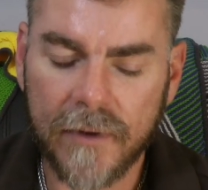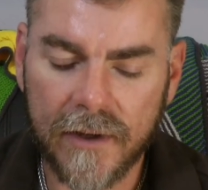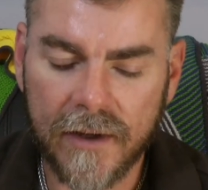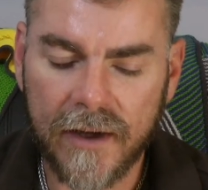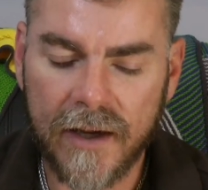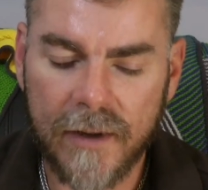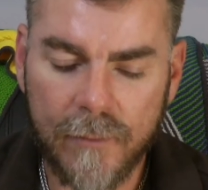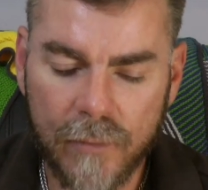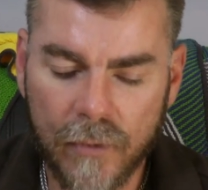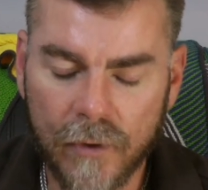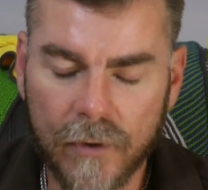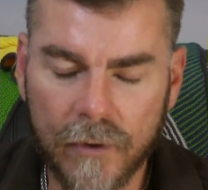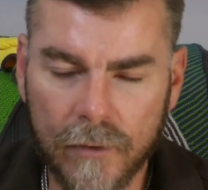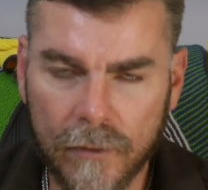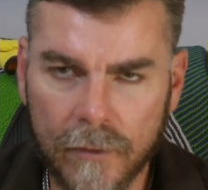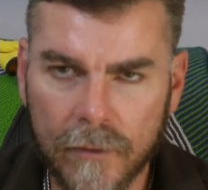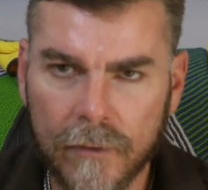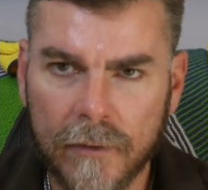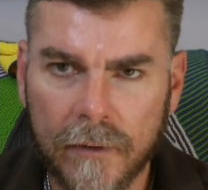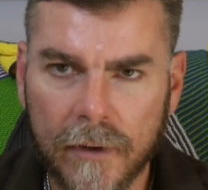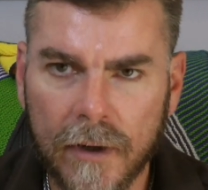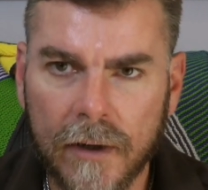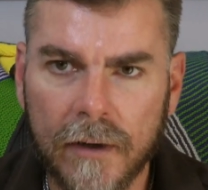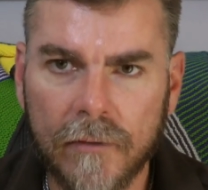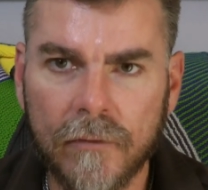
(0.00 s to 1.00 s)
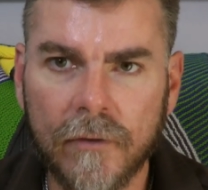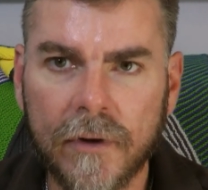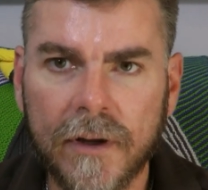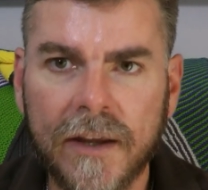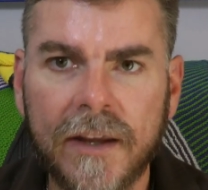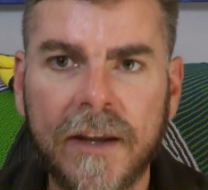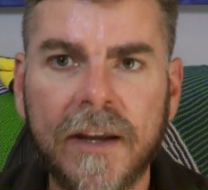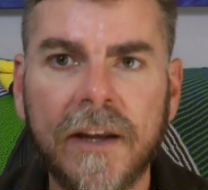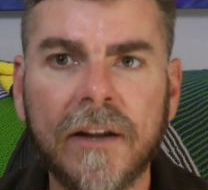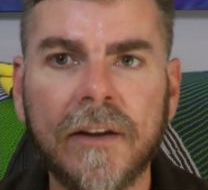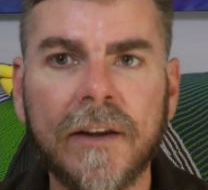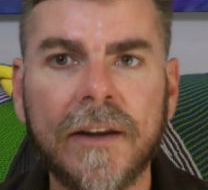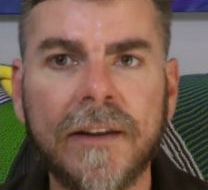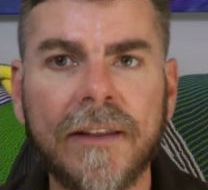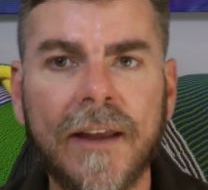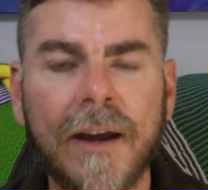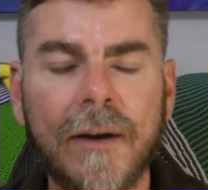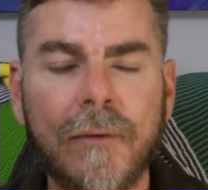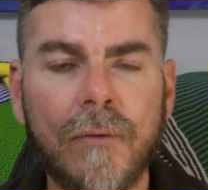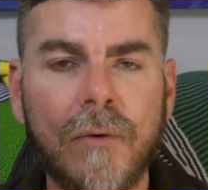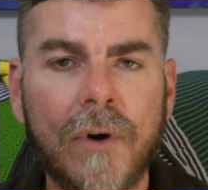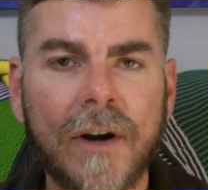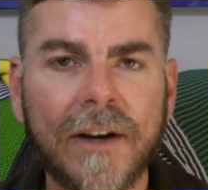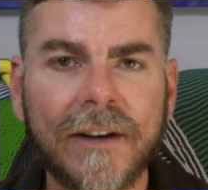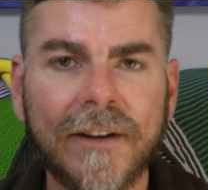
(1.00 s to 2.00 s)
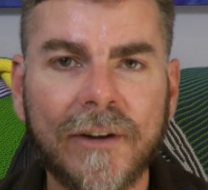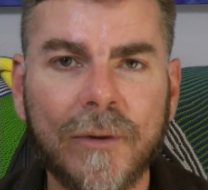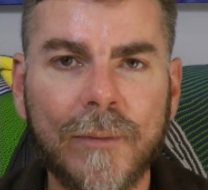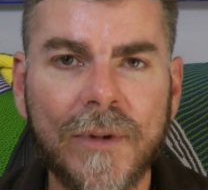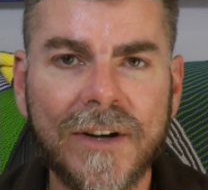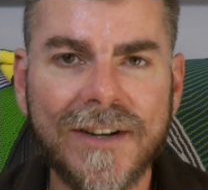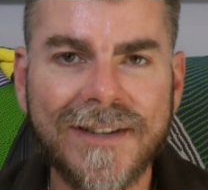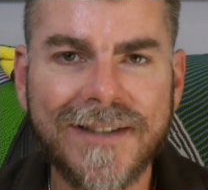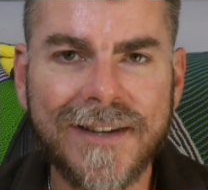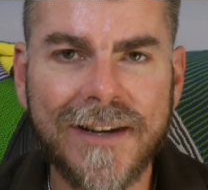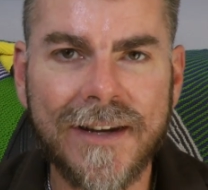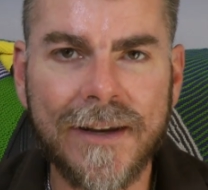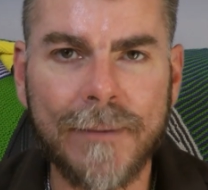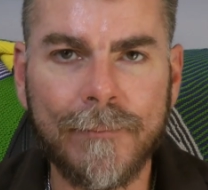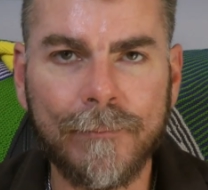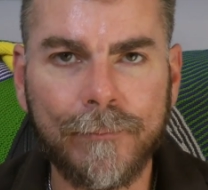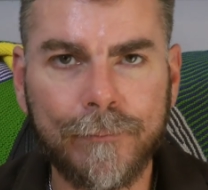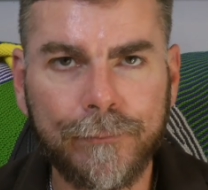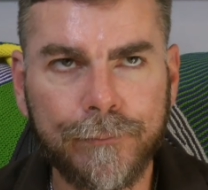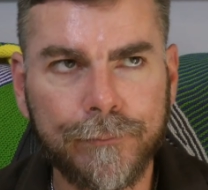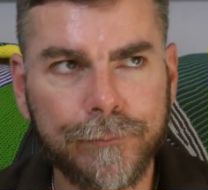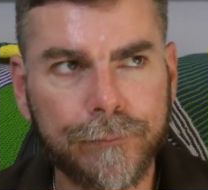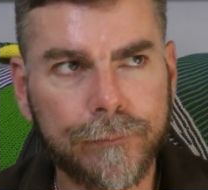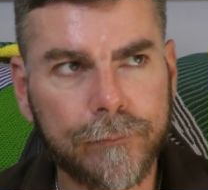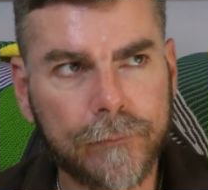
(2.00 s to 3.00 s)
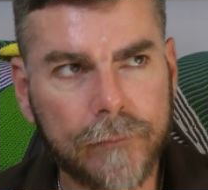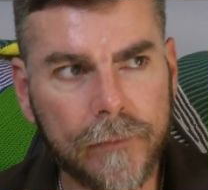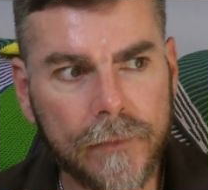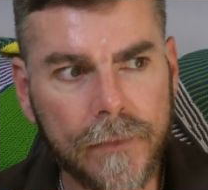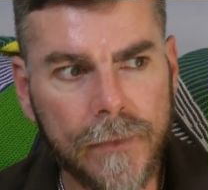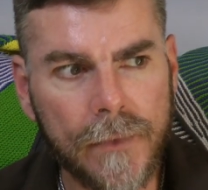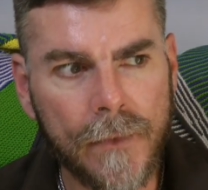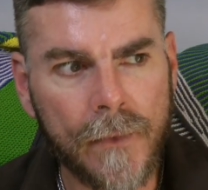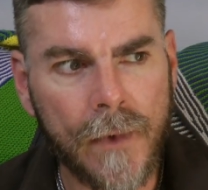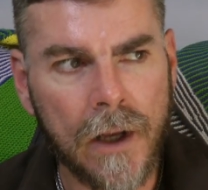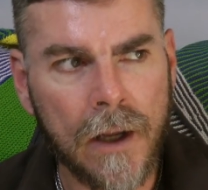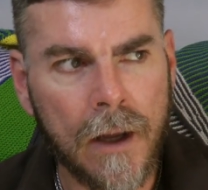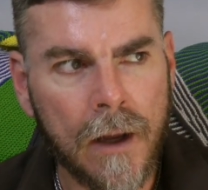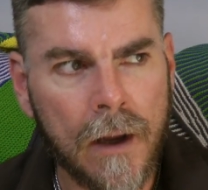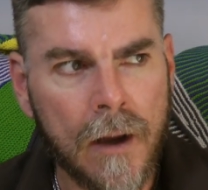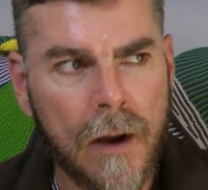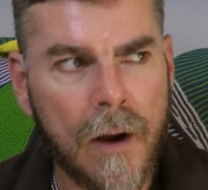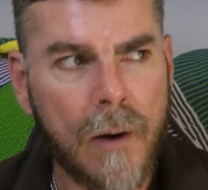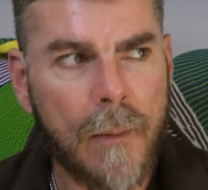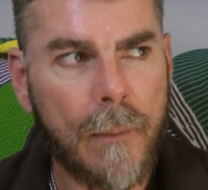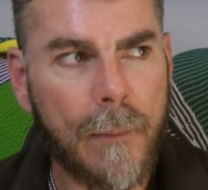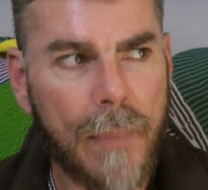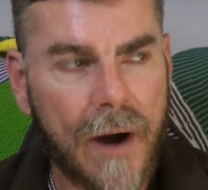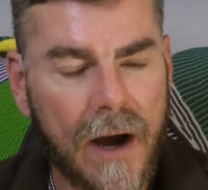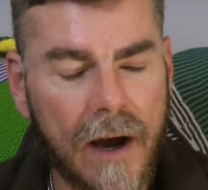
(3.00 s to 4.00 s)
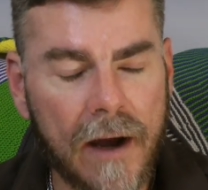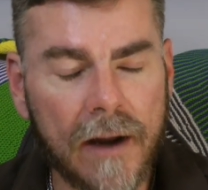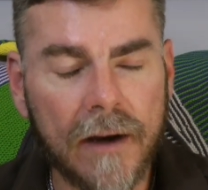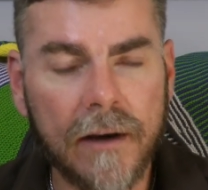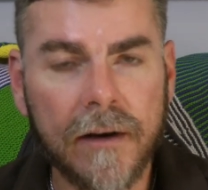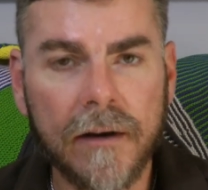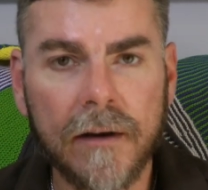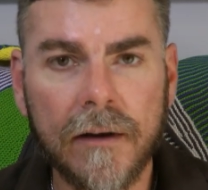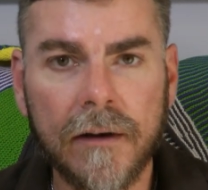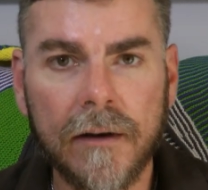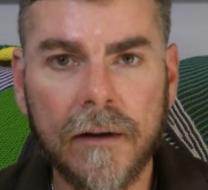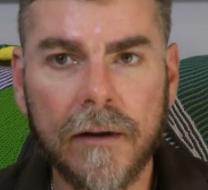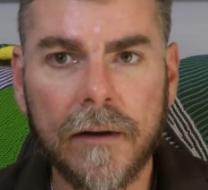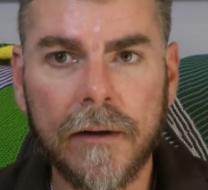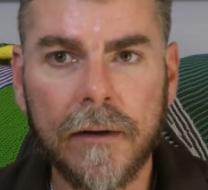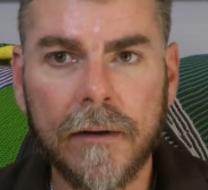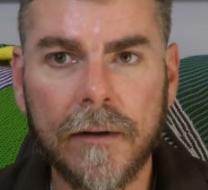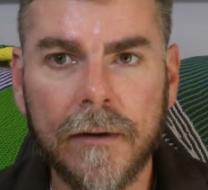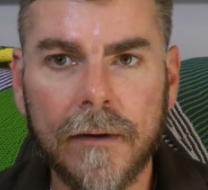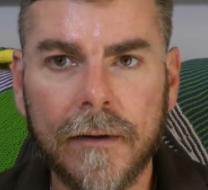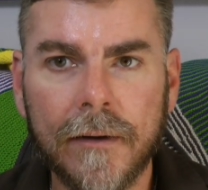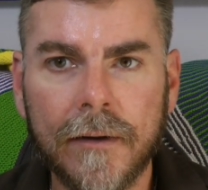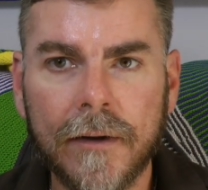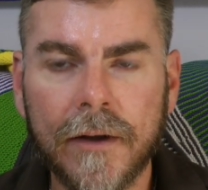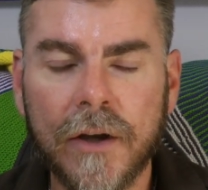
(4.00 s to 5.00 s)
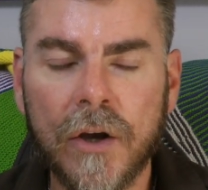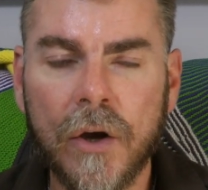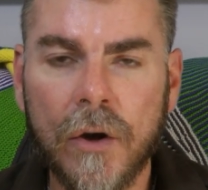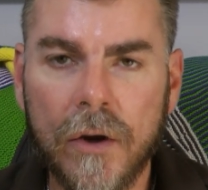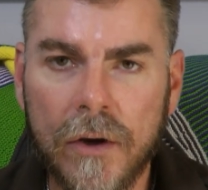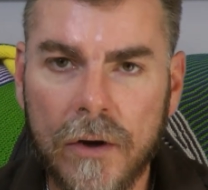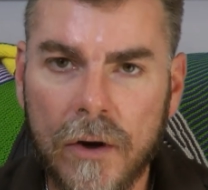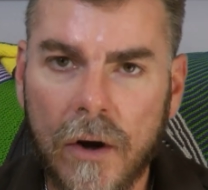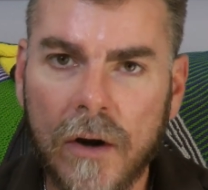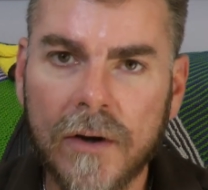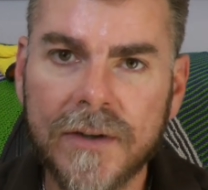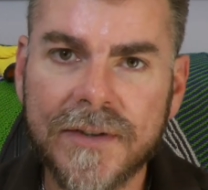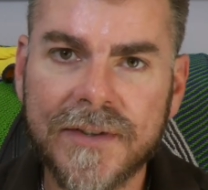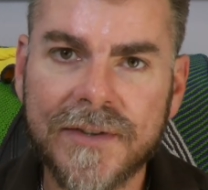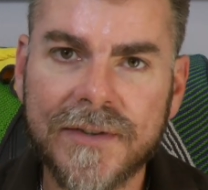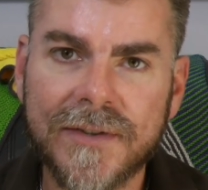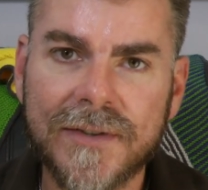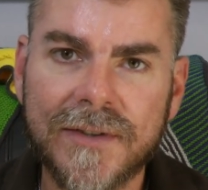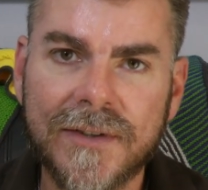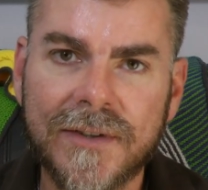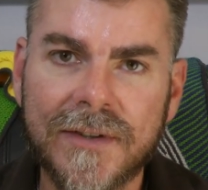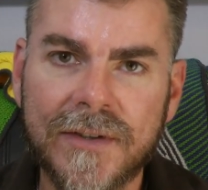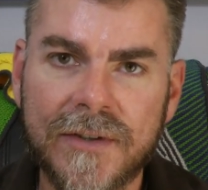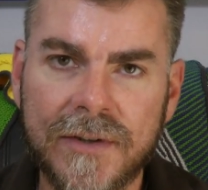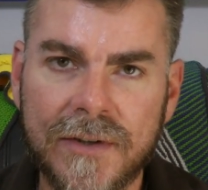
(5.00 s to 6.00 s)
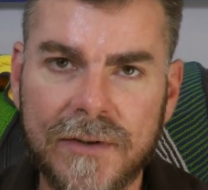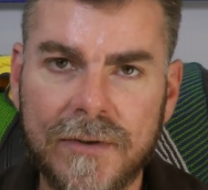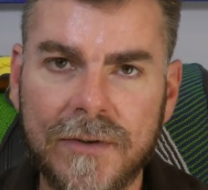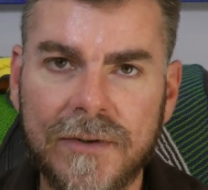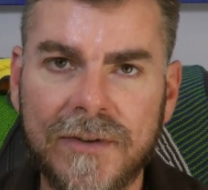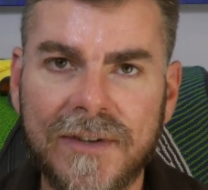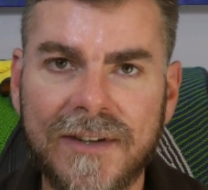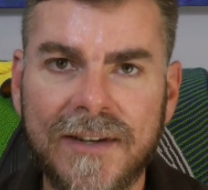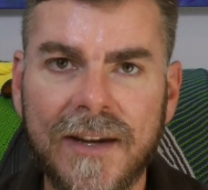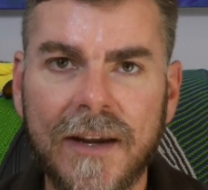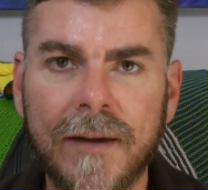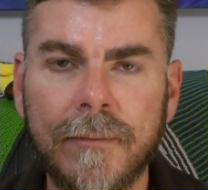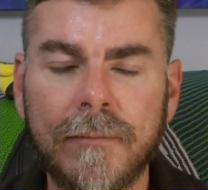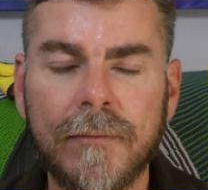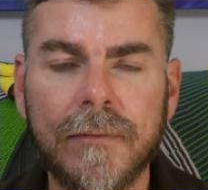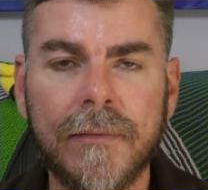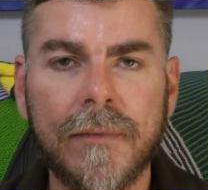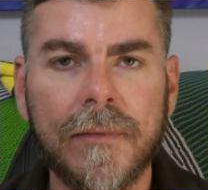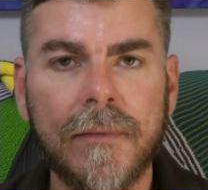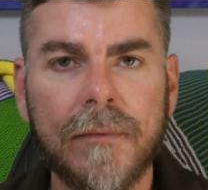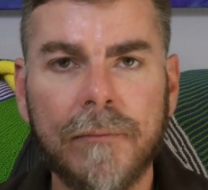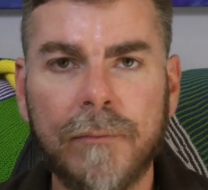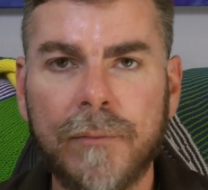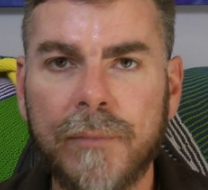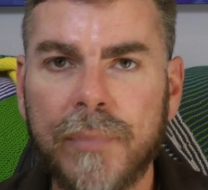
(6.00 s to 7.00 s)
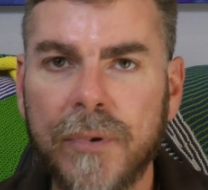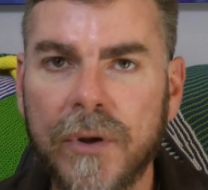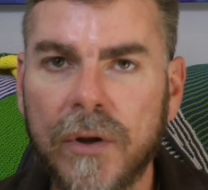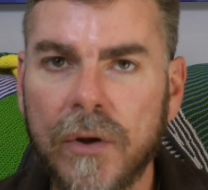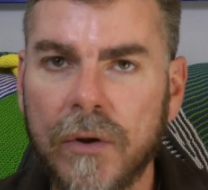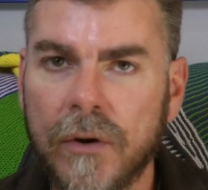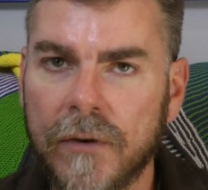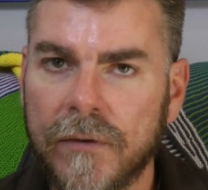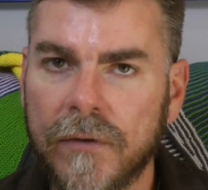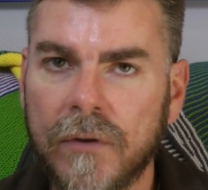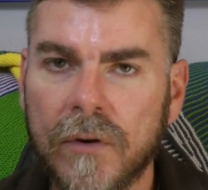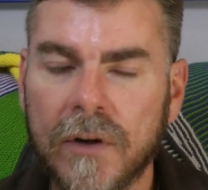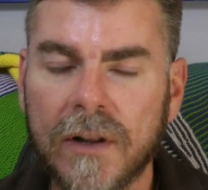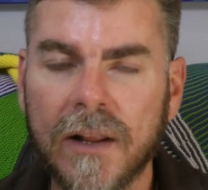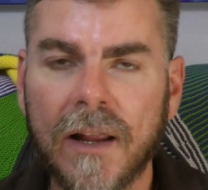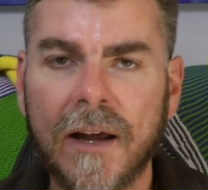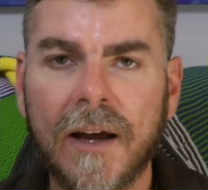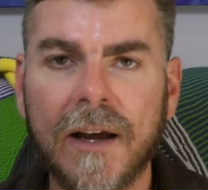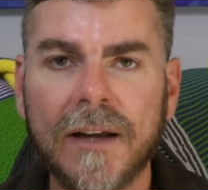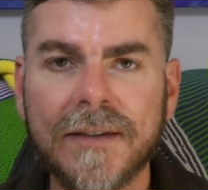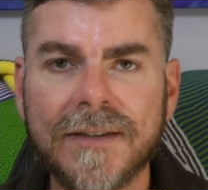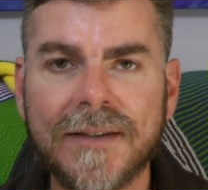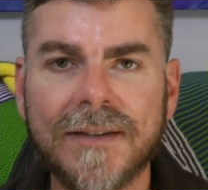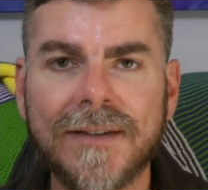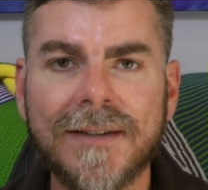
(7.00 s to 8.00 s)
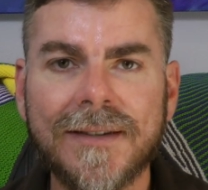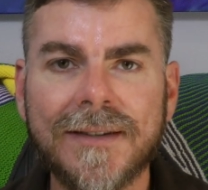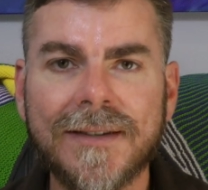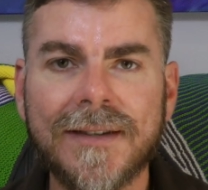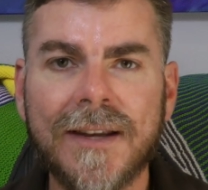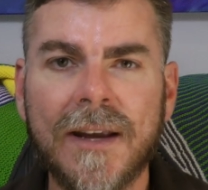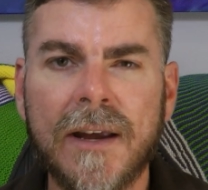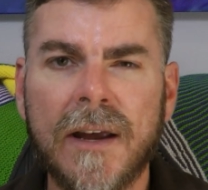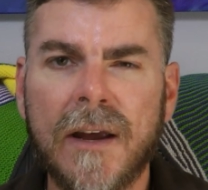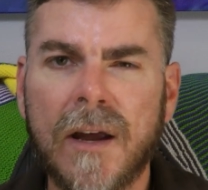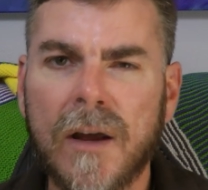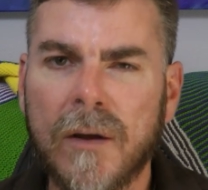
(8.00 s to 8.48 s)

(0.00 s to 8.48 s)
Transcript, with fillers: keep on killing that one little bit of skin. But kudos to Deb. Beautiful classes,